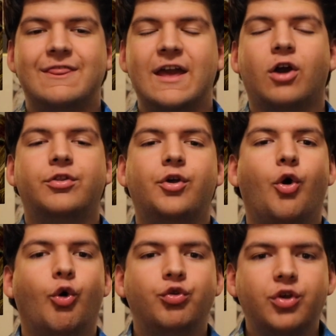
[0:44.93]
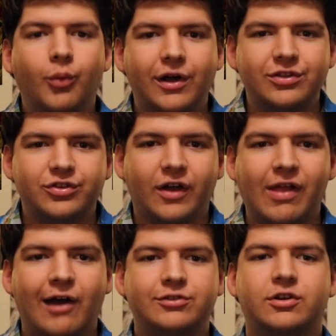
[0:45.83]
They are the only ones
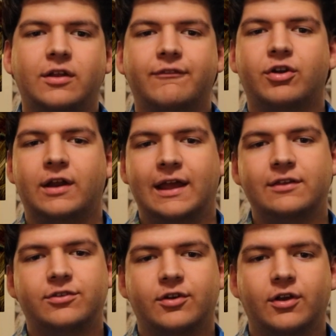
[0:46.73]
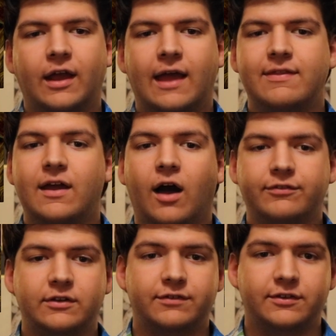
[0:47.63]
allowed to deliver an answer, and they
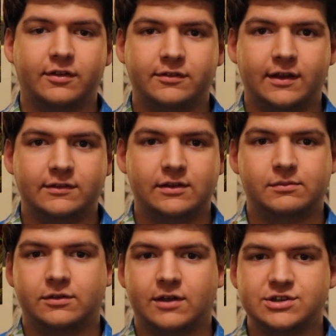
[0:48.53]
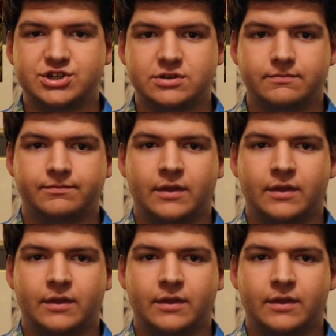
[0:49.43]
often facilitate team discussion.